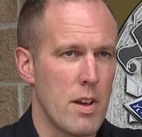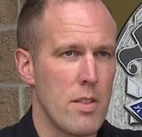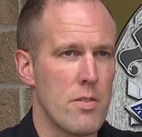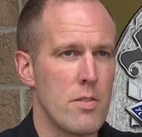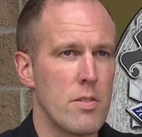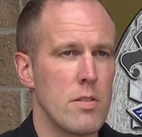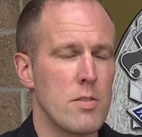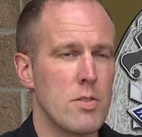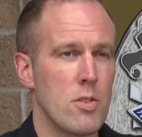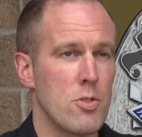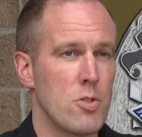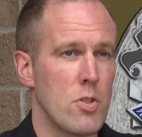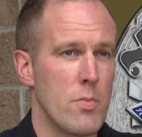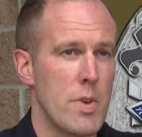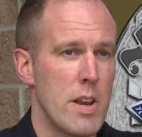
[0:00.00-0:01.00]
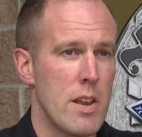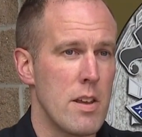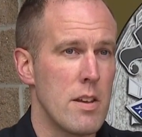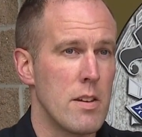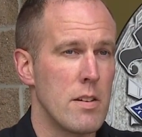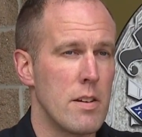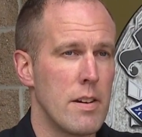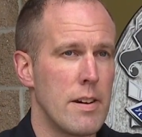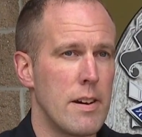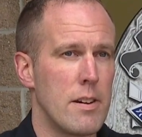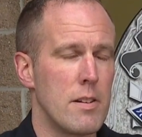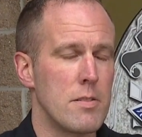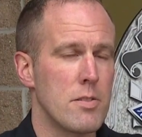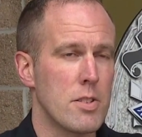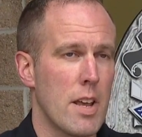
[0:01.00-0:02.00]
other social media
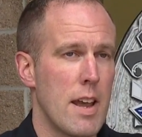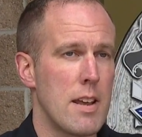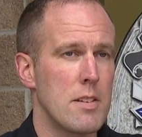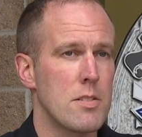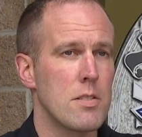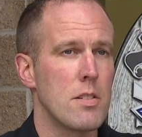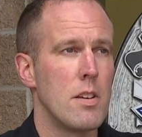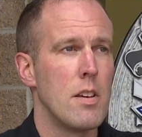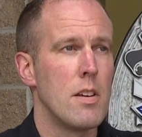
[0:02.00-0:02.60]
uh, sites,